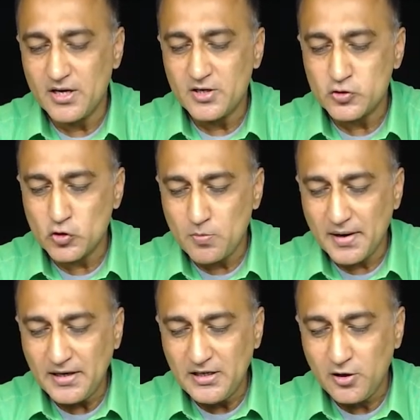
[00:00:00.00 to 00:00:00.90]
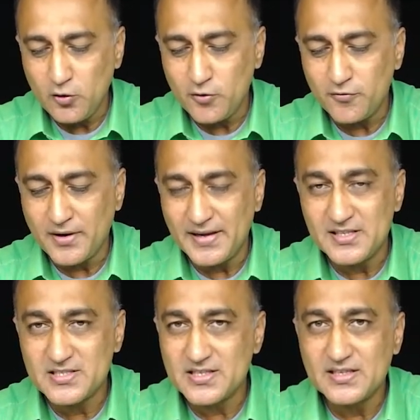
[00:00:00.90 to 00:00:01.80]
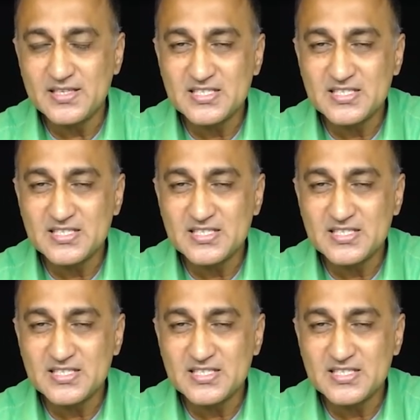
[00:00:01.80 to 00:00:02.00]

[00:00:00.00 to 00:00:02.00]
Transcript: So my include files, the